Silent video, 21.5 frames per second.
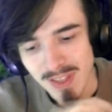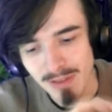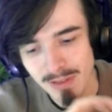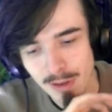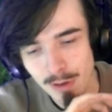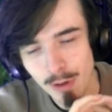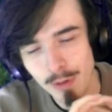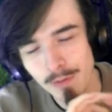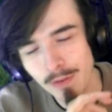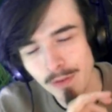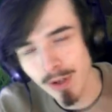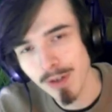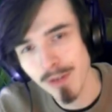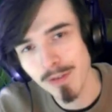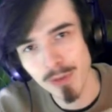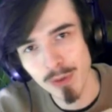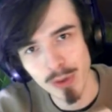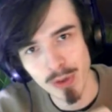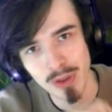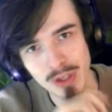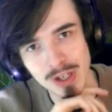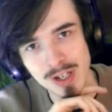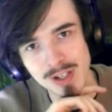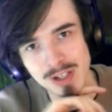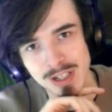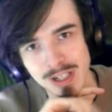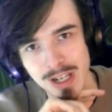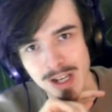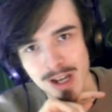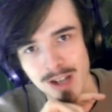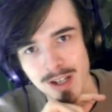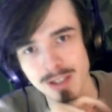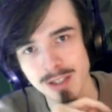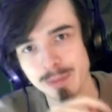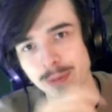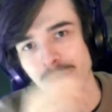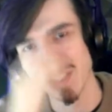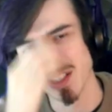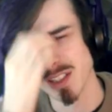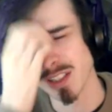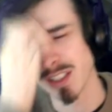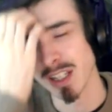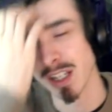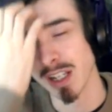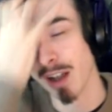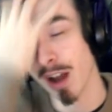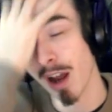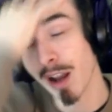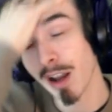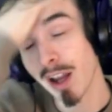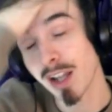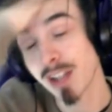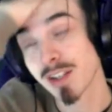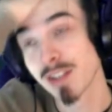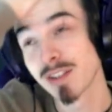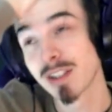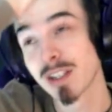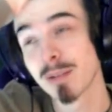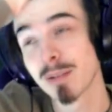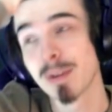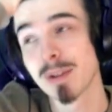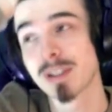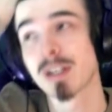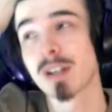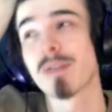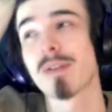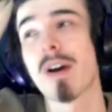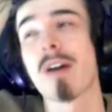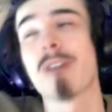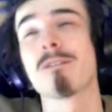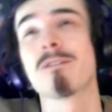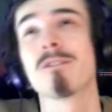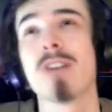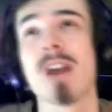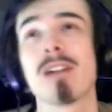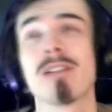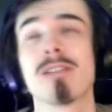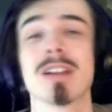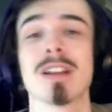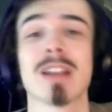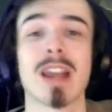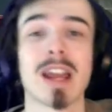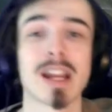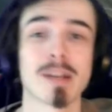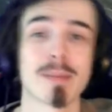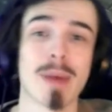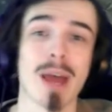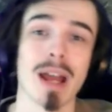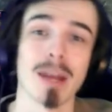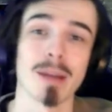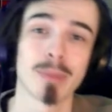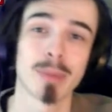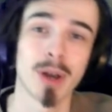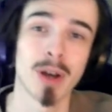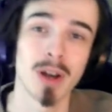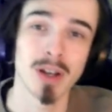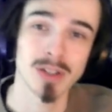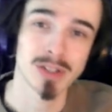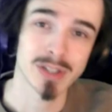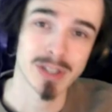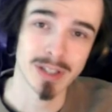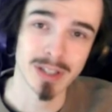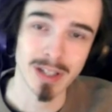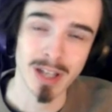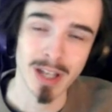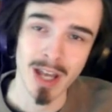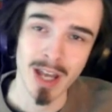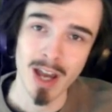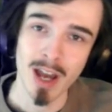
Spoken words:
There are very few things that get under my skin. I like to consider myself a very laid-back person.